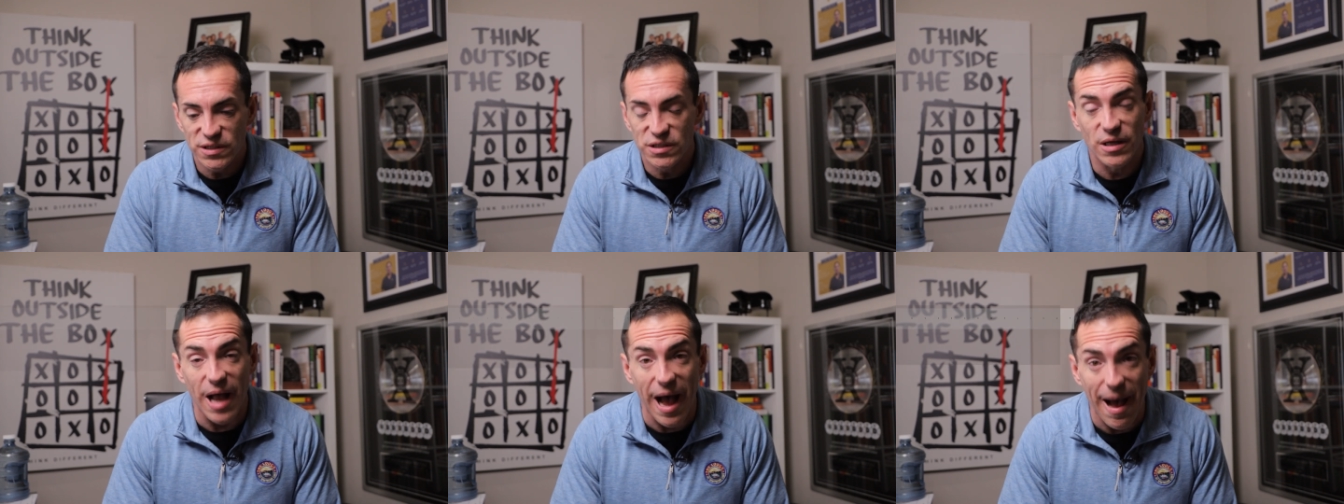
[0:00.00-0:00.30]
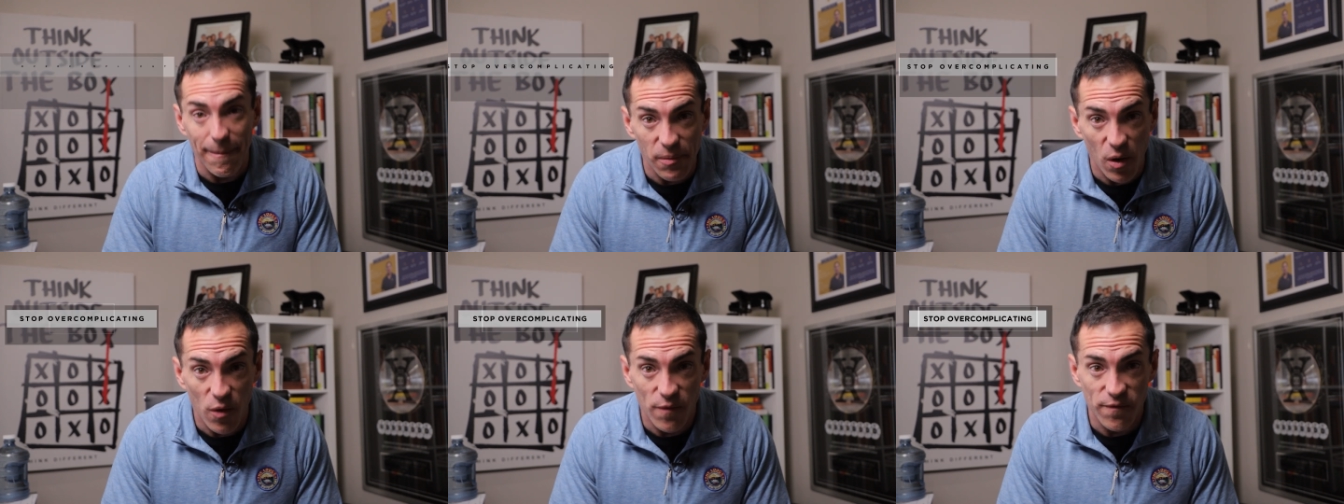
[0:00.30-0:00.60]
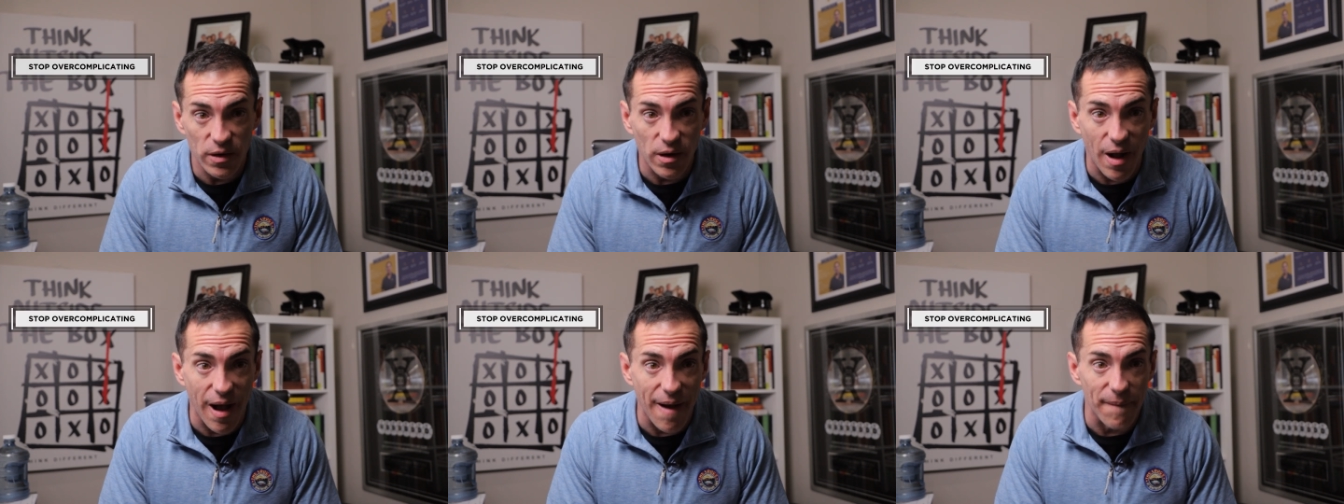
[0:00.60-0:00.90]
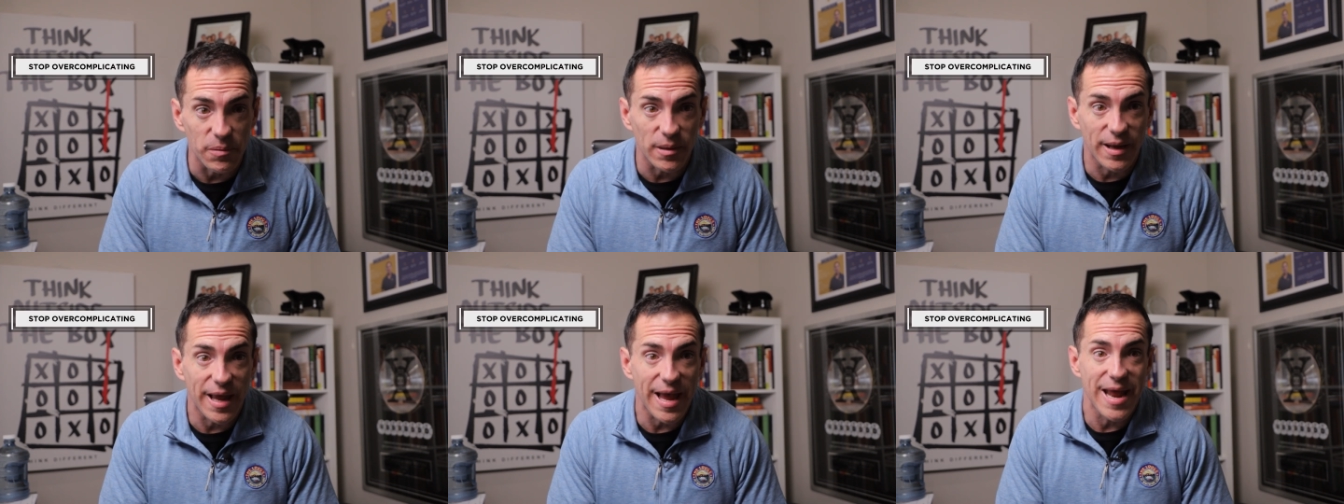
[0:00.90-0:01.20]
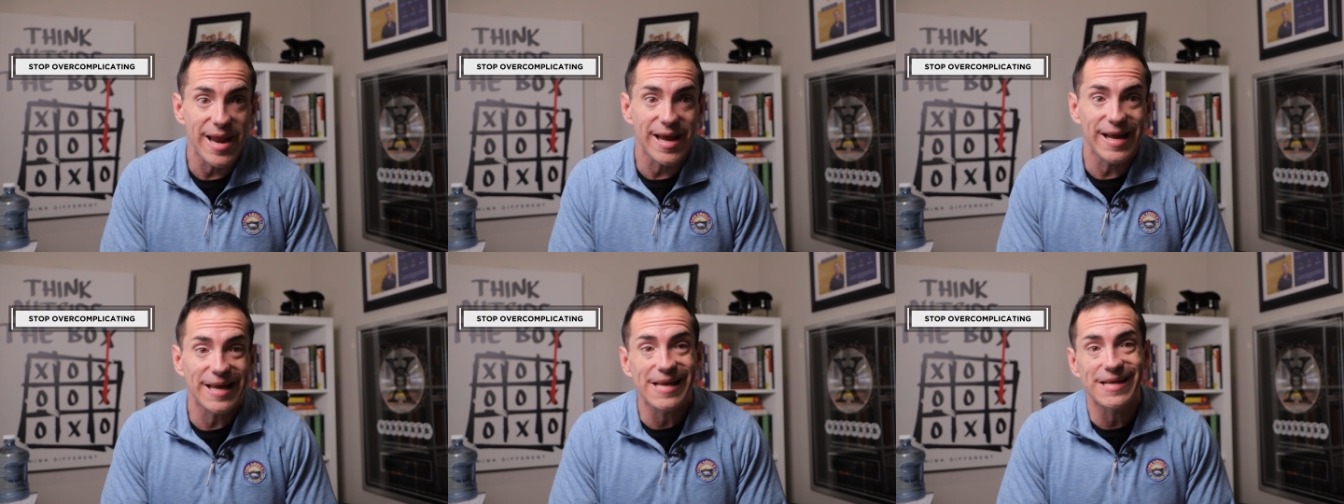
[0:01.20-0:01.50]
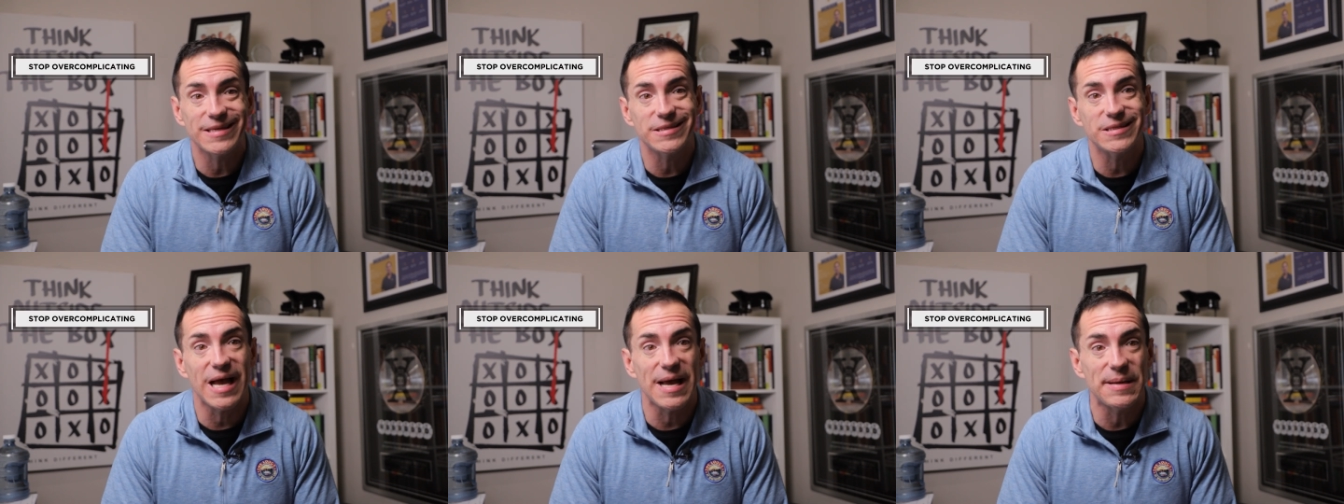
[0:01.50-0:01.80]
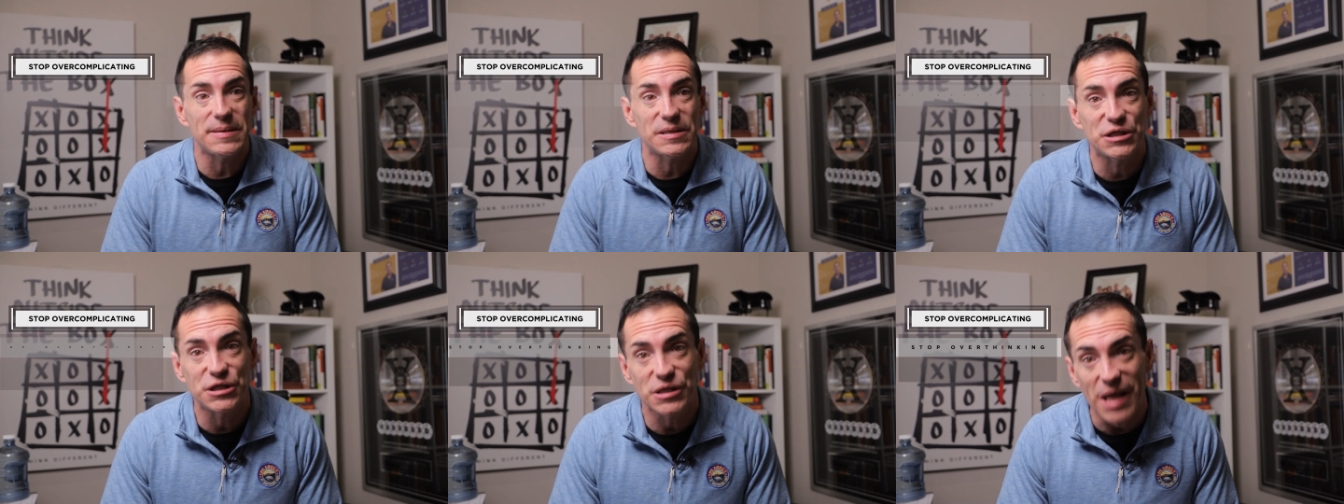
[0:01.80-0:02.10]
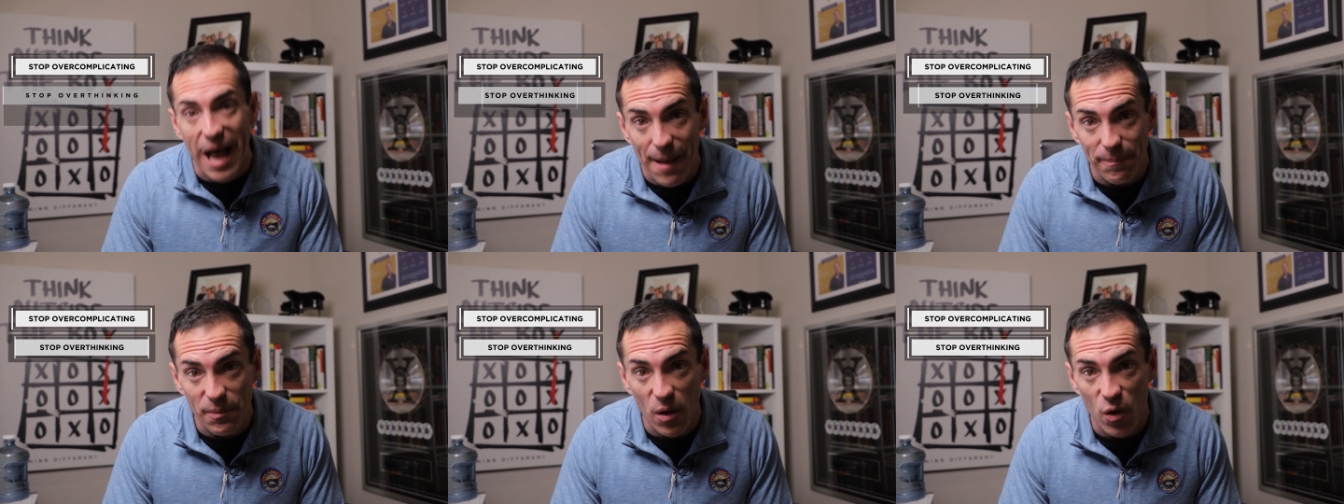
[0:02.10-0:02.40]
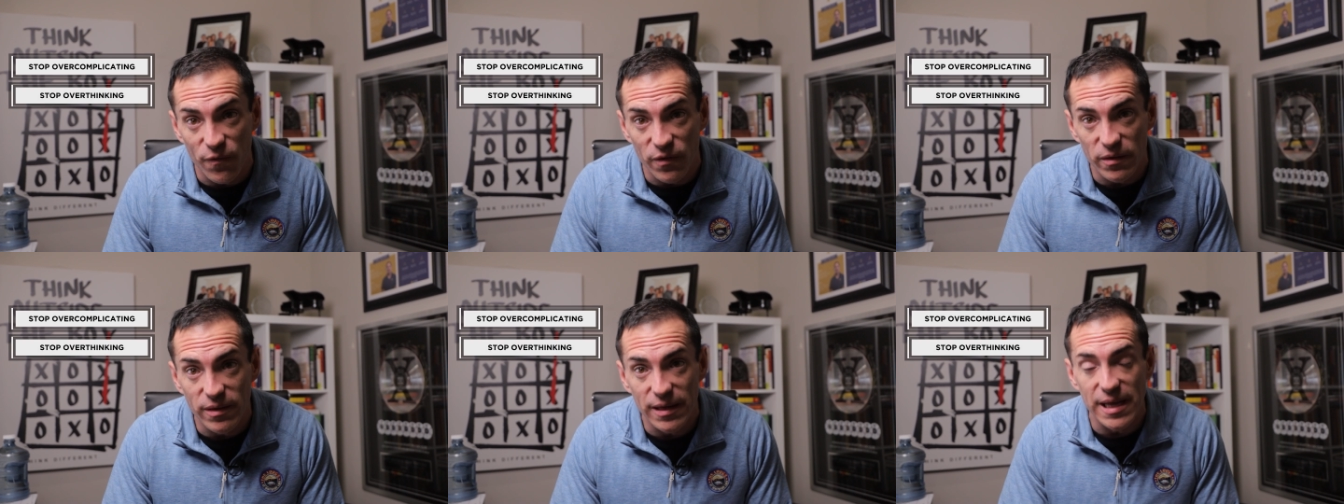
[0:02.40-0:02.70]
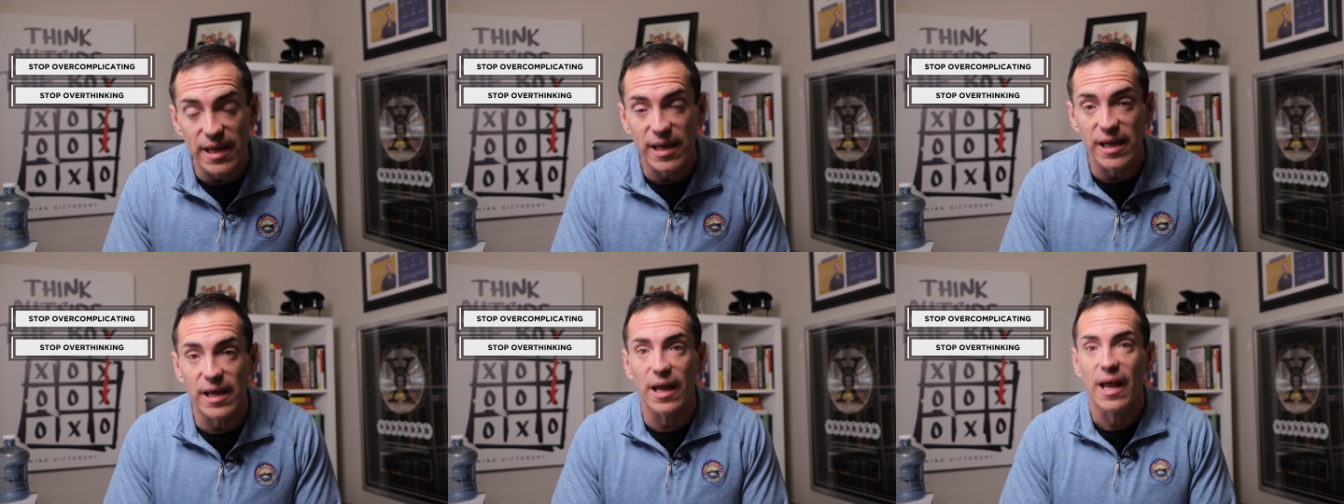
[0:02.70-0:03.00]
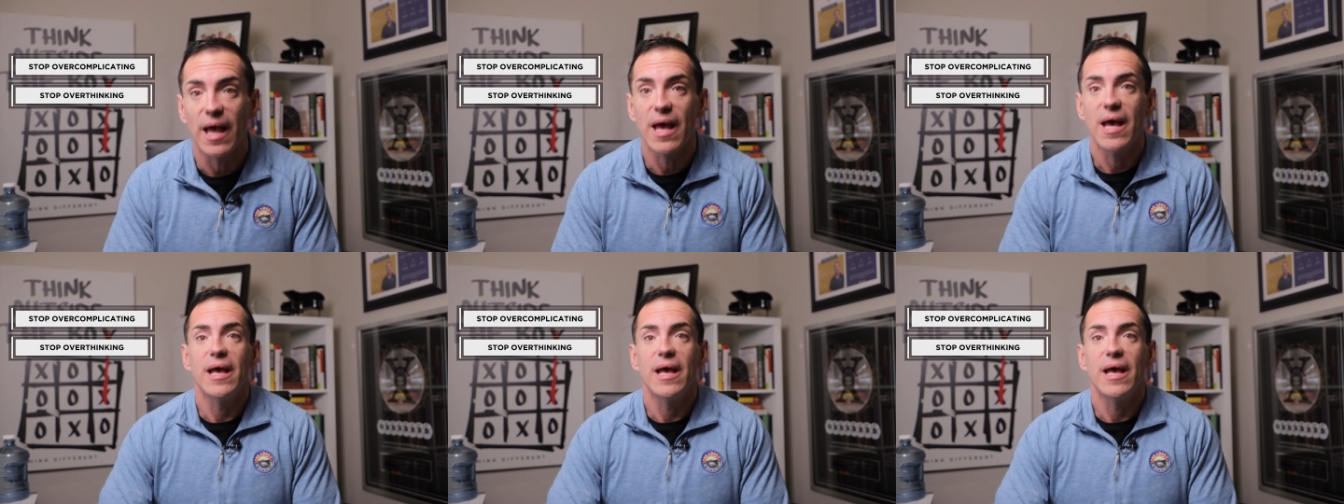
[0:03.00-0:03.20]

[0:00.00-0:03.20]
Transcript: stop overcomplicating and it's time to stop overthinking.